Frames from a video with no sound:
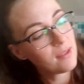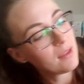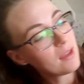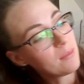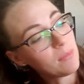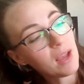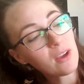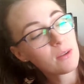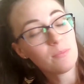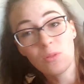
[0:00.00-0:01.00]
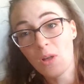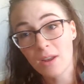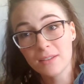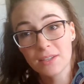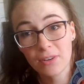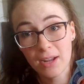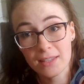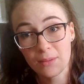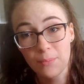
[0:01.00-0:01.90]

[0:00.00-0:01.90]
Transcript: I got a lot of different kinds of